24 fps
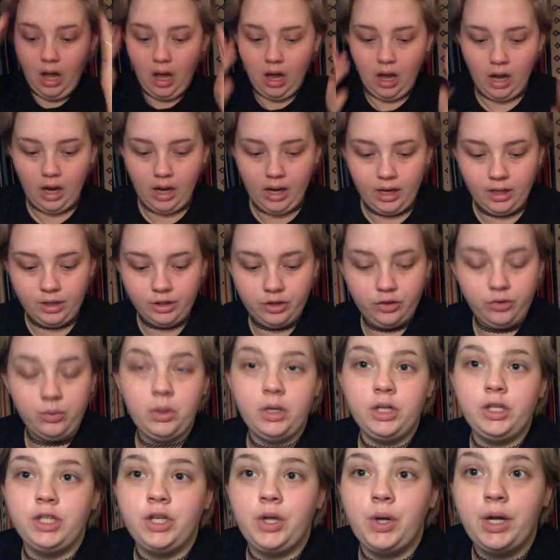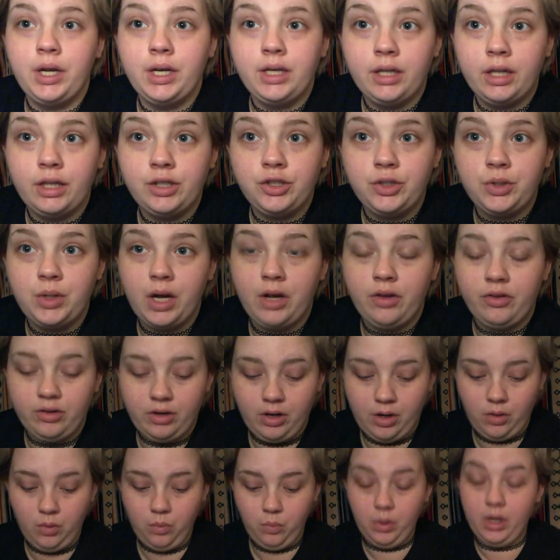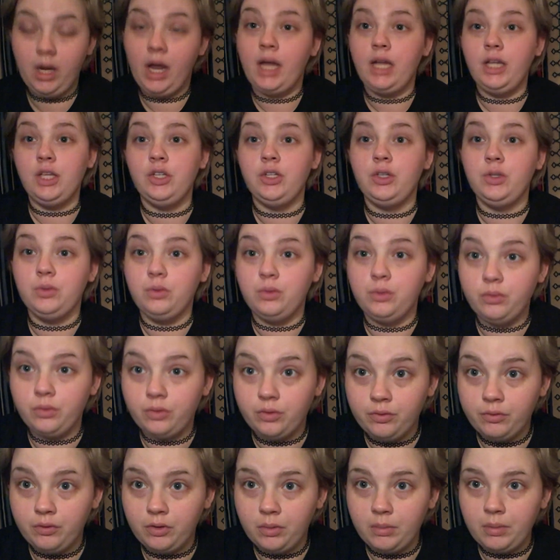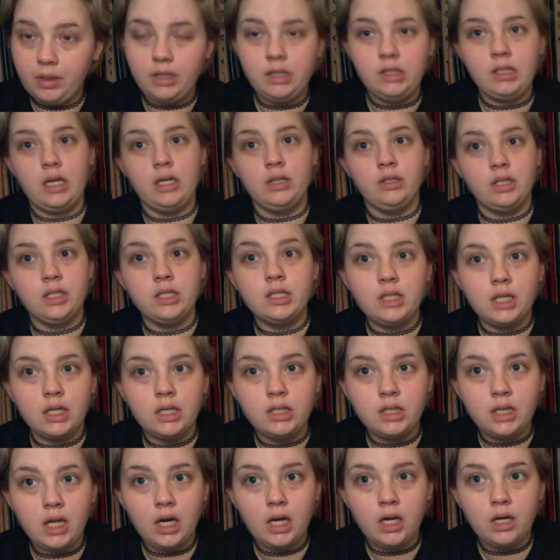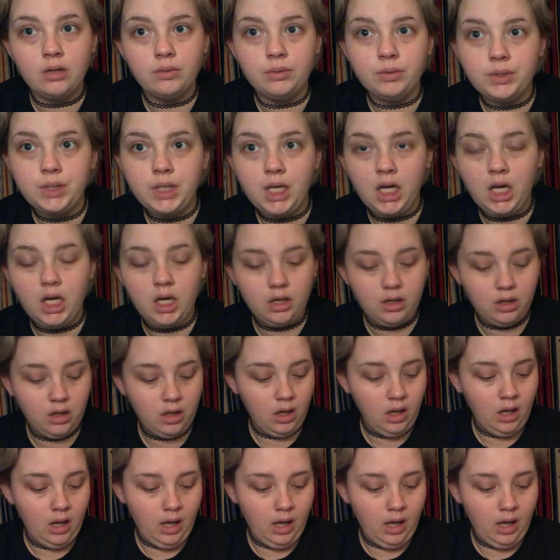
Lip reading: I just wanted to go ahead and let you guys know what I use for my daily skincare routine.